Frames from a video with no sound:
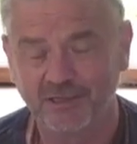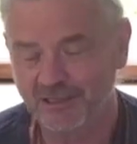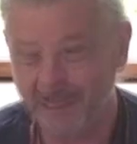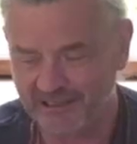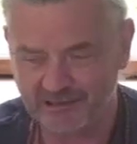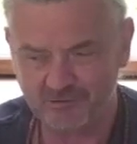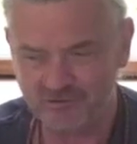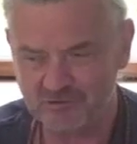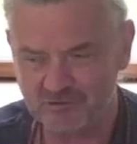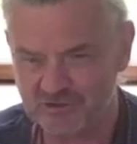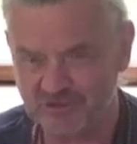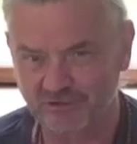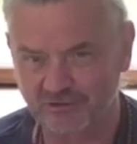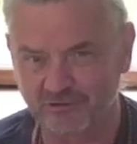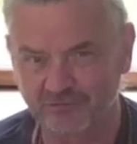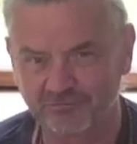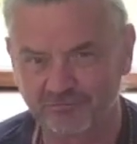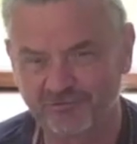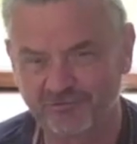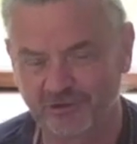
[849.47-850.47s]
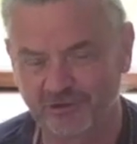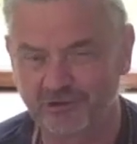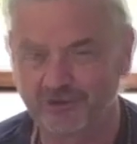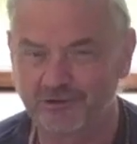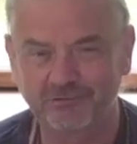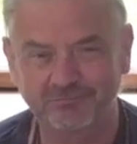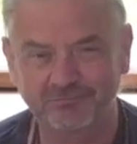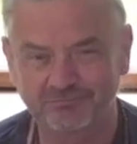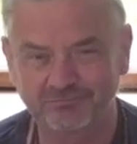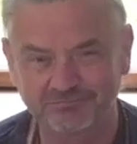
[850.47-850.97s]
Heels are
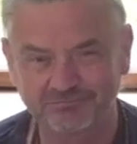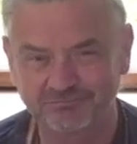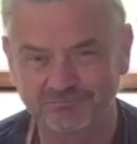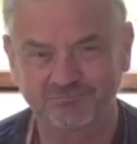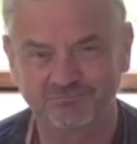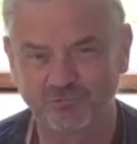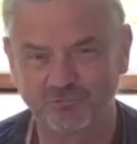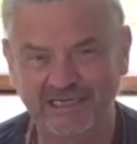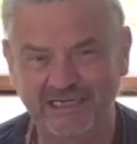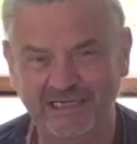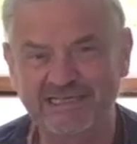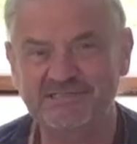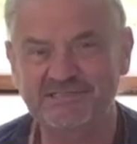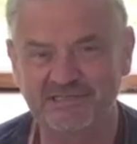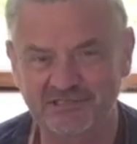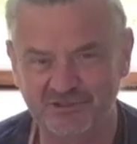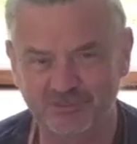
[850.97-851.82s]
for releasing